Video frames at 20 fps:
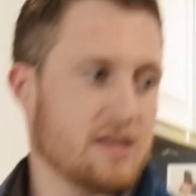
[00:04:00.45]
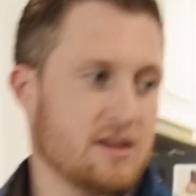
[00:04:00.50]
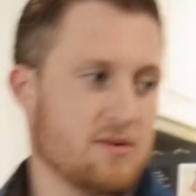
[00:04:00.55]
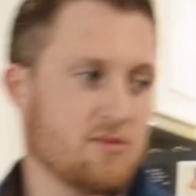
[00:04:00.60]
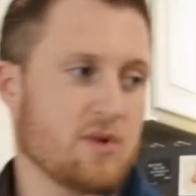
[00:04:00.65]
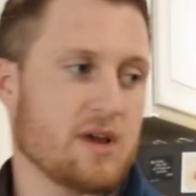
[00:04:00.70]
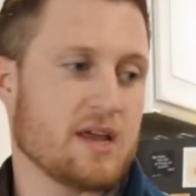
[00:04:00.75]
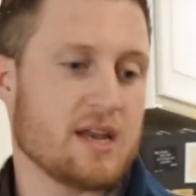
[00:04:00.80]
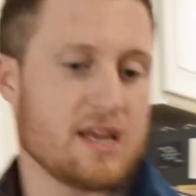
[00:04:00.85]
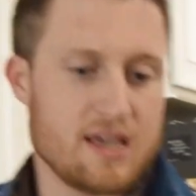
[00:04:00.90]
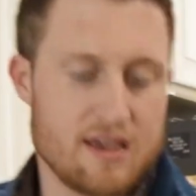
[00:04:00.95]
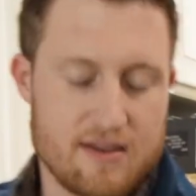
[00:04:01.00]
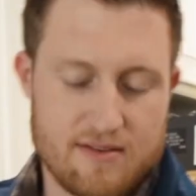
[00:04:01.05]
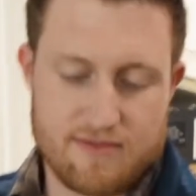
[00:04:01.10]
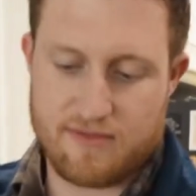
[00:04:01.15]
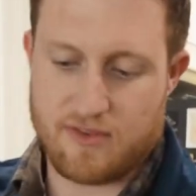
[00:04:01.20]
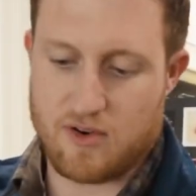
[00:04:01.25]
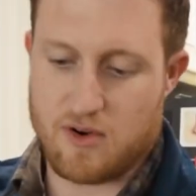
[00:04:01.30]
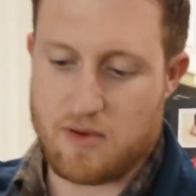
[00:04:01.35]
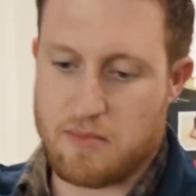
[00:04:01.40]
and ready
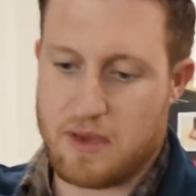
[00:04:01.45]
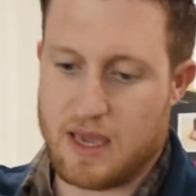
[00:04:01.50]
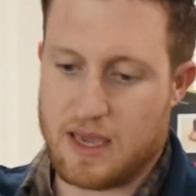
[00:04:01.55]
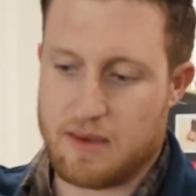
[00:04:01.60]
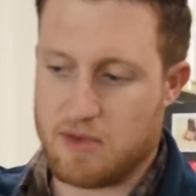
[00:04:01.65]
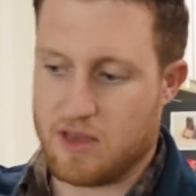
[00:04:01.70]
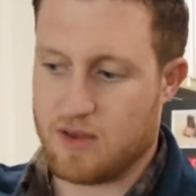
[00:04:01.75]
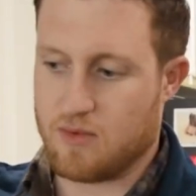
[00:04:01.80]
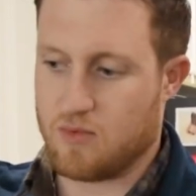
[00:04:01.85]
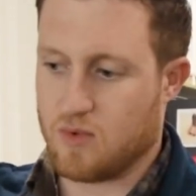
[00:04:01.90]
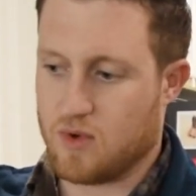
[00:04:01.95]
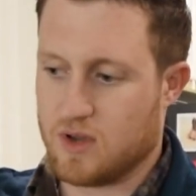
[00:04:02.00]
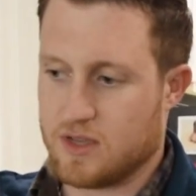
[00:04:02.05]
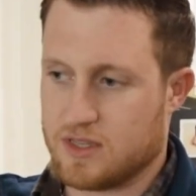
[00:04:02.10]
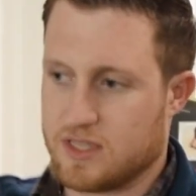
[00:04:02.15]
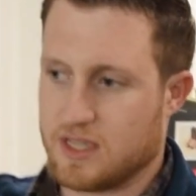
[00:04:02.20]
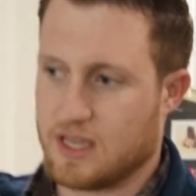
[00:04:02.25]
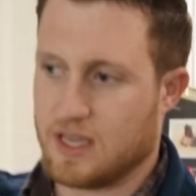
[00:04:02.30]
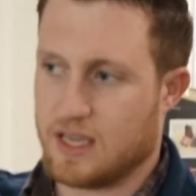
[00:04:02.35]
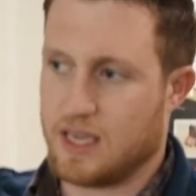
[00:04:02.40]
for yeah. a baby
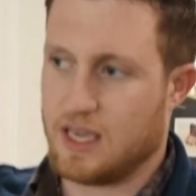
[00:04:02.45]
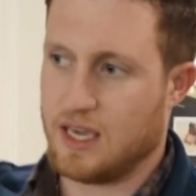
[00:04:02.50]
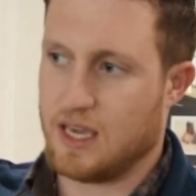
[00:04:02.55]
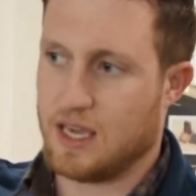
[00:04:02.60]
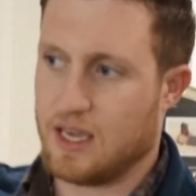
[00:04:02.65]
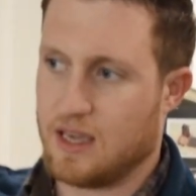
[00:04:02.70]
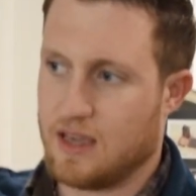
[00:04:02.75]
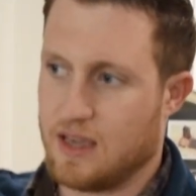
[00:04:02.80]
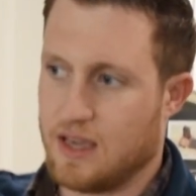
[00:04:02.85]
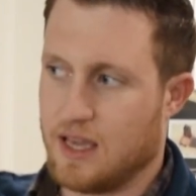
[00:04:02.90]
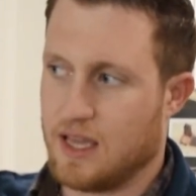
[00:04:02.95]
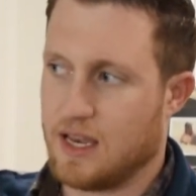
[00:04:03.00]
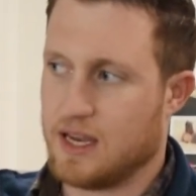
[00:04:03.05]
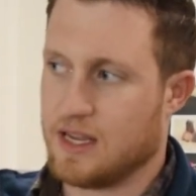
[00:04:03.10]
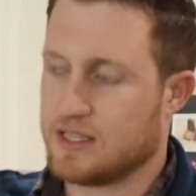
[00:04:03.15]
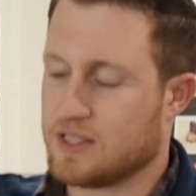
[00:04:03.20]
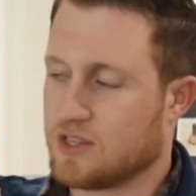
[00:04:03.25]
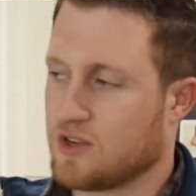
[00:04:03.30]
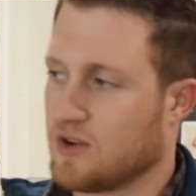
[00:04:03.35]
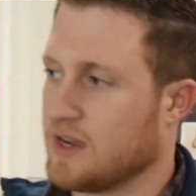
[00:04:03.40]
was a key. And
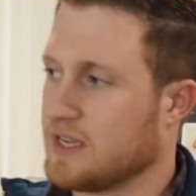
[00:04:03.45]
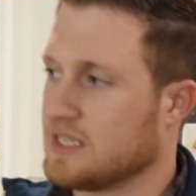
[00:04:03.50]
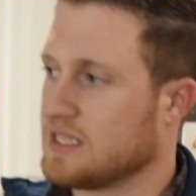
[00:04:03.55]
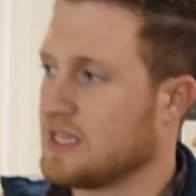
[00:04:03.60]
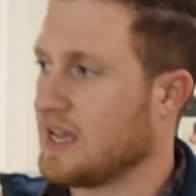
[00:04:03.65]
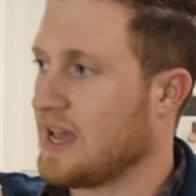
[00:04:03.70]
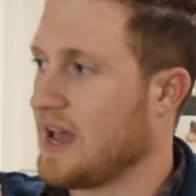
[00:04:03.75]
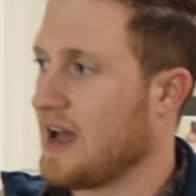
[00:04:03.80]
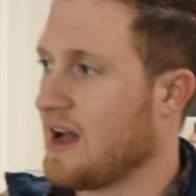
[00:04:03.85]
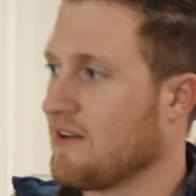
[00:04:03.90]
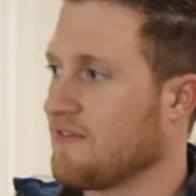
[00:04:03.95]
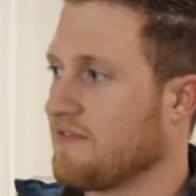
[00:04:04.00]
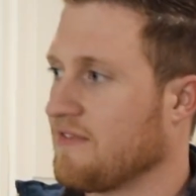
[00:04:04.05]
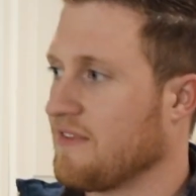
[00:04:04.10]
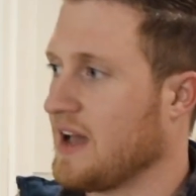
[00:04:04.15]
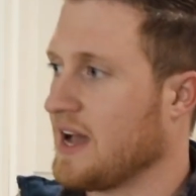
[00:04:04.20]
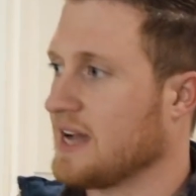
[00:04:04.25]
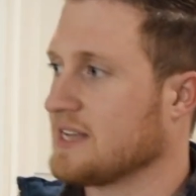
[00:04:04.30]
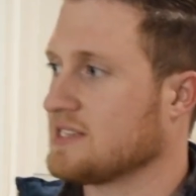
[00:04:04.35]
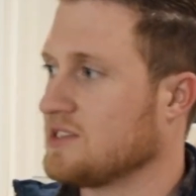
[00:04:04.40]
it's crazy how
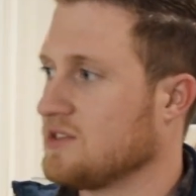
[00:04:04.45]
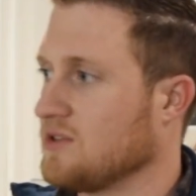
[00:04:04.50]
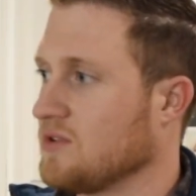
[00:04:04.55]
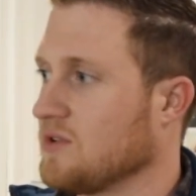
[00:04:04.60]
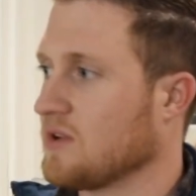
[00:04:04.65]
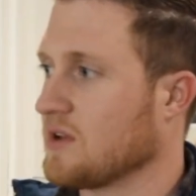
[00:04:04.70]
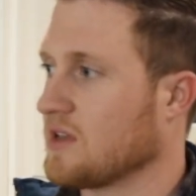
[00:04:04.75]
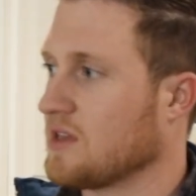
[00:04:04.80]
fast you